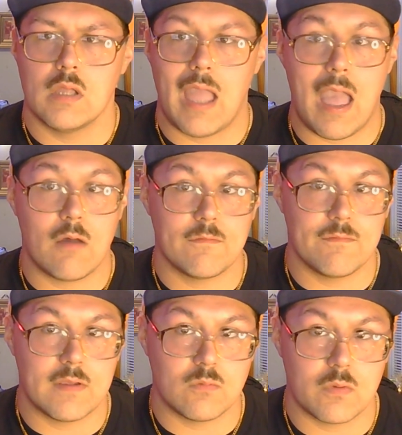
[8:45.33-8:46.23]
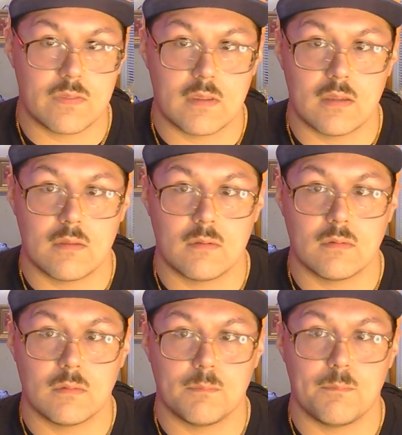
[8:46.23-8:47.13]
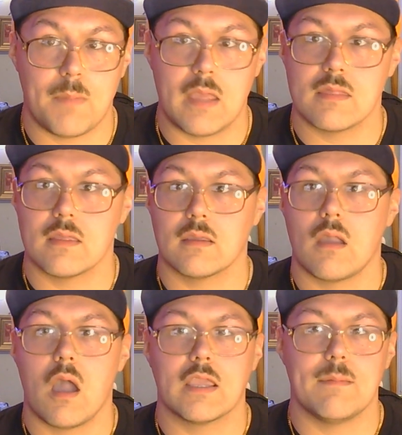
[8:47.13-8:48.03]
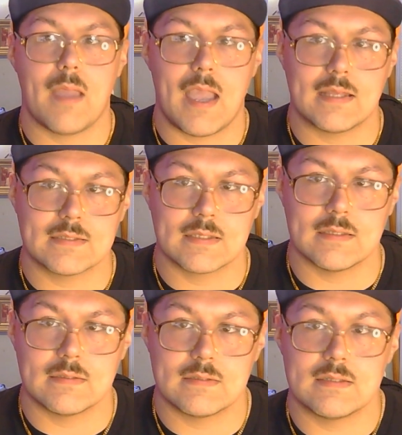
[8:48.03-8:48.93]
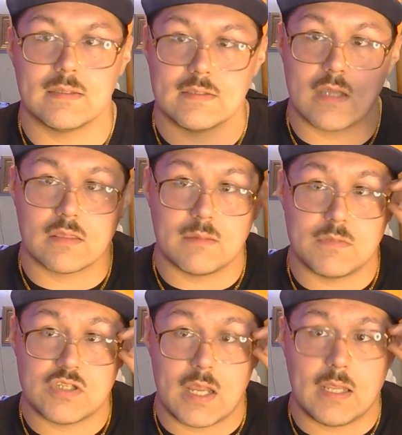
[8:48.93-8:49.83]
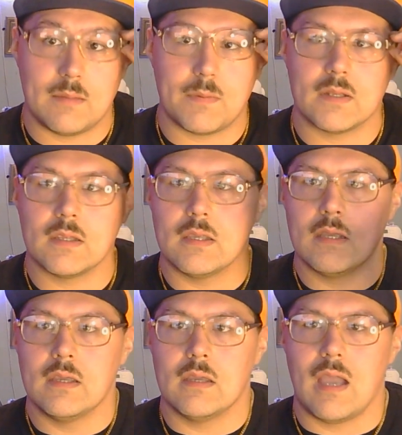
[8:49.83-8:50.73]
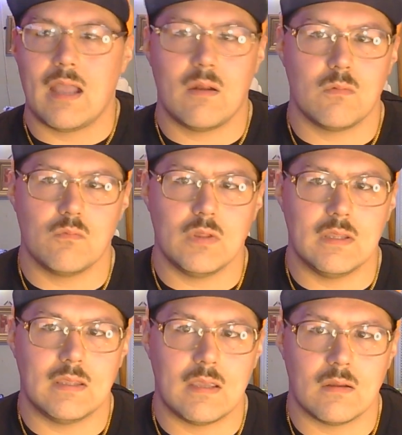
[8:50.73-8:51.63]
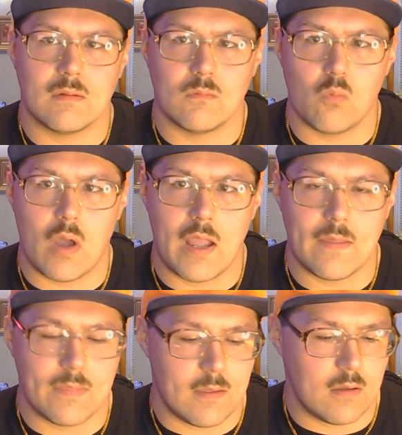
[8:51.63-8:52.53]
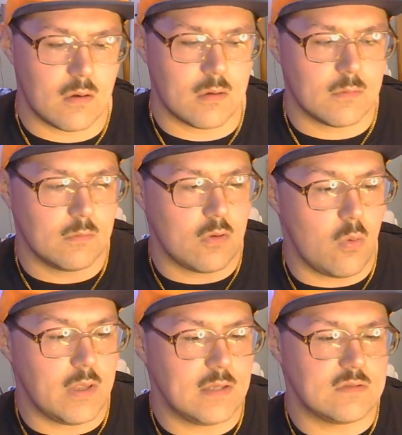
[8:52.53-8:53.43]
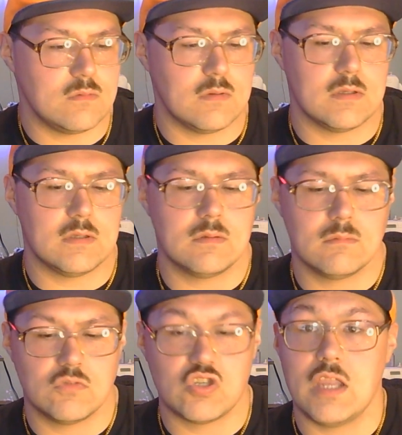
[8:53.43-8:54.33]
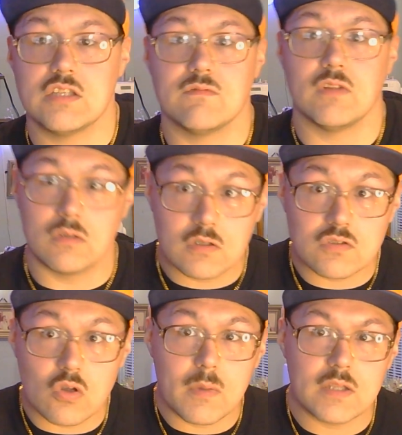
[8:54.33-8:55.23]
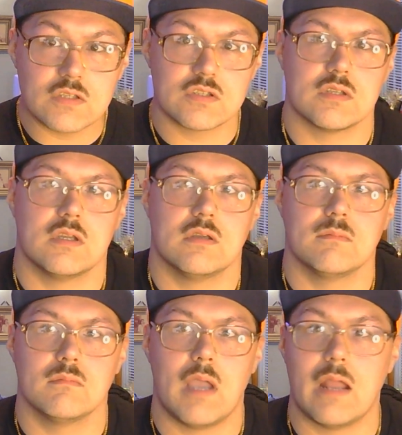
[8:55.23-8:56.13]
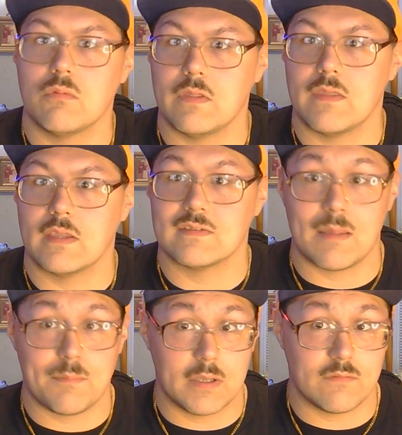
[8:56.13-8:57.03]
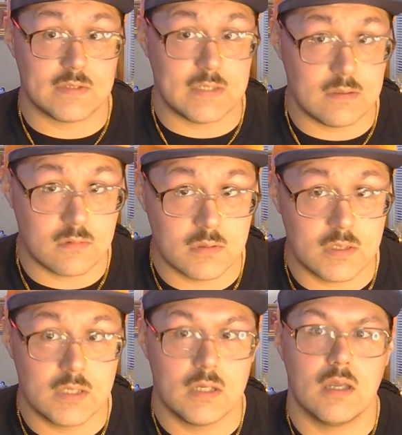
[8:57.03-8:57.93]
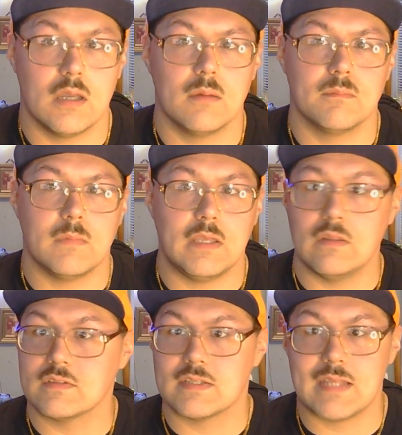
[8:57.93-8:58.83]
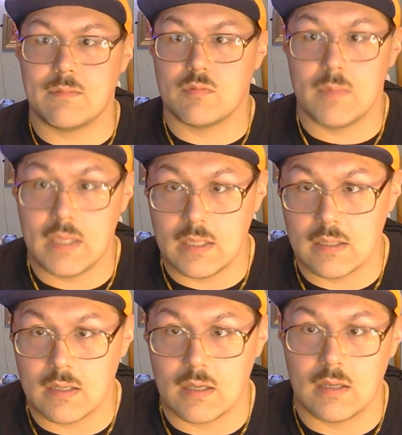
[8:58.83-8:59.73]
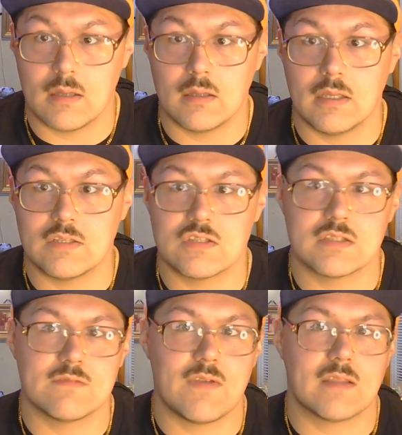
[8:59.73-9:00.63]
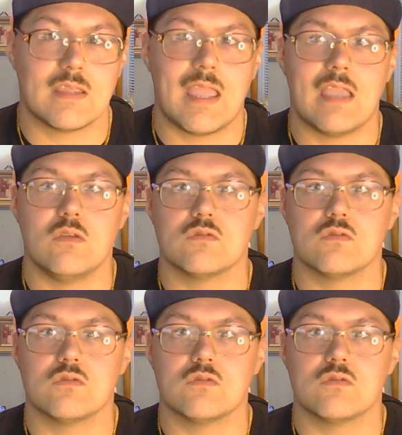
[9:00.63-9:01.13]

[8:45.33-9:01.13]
outfit with the basic hockey mask, and still he's got the machete, but I don't really get why they are going into the change of the look so much. I don't really think it's that big of a deal. He looks the same to me. It's just the fact they can't use